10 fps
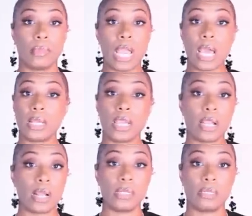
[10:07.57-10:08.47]
out of
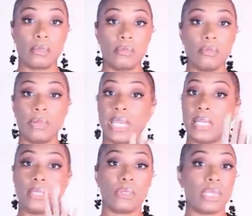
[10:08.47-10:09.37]
character, but
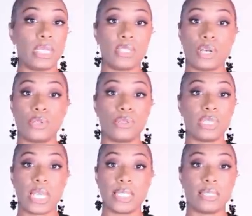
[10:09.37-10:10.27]
ASOS has all
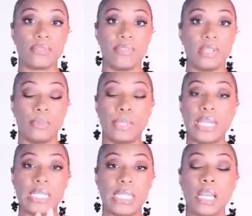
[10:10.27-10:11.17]
those sizes available
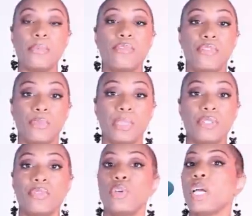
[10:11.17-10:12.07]
at the time of filming
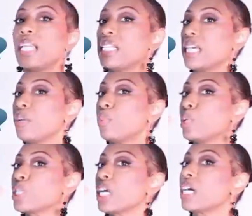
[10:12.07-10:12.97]
this video, at the time the
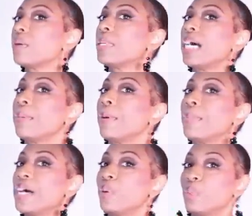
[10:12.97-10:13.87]
words are coming out of my
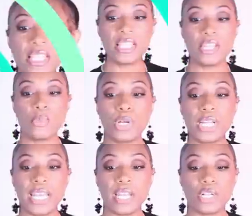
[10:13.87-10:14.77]
mouth. Then we're
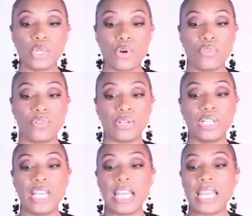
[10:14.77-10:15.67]
gonna head on
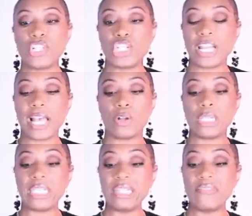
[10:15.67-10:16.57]
over and check
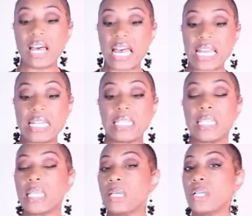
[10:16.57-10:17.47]
out
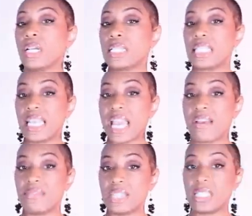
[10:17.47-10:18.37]
Levi's, because they
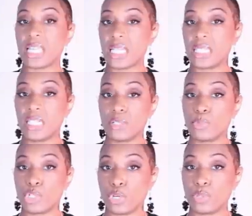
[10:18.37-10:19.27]
have this nice
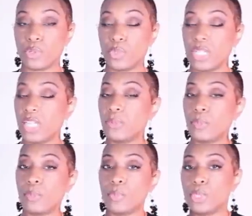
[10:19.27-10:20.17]
denim shirt that we need.
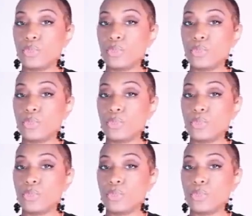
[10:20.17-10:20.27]
Remember we